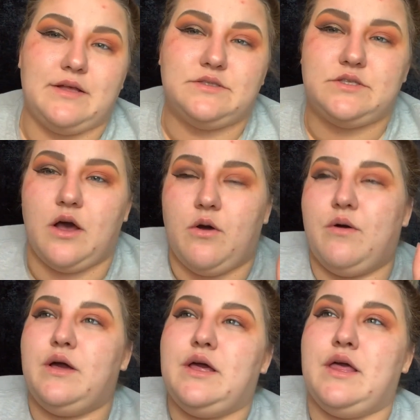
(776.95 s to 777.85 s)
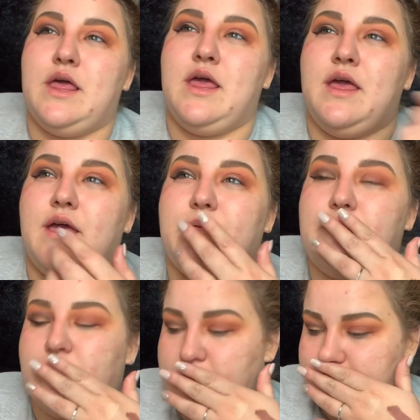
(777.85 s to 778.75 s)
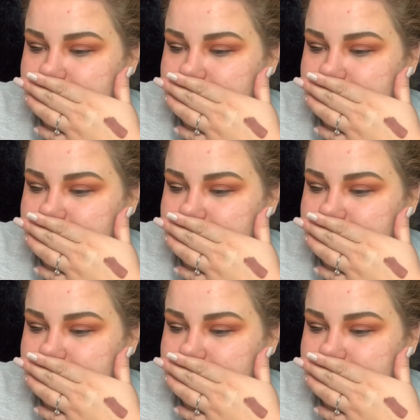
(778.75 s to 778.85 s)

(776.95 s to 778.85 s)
So if you're a